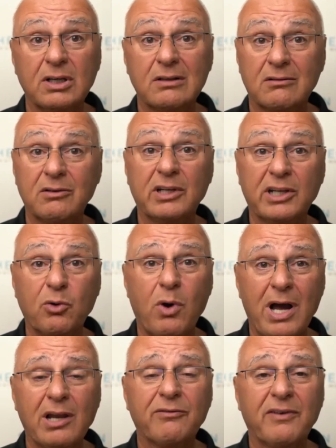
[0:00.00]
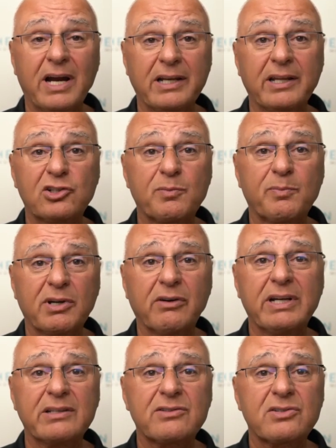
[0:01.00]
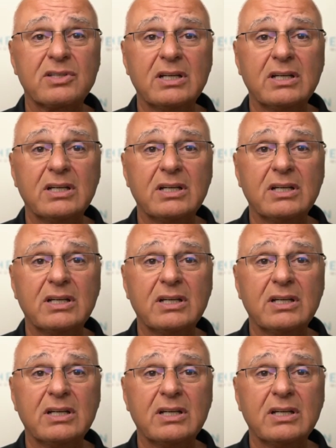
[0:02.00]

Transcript: really qualified and experienced,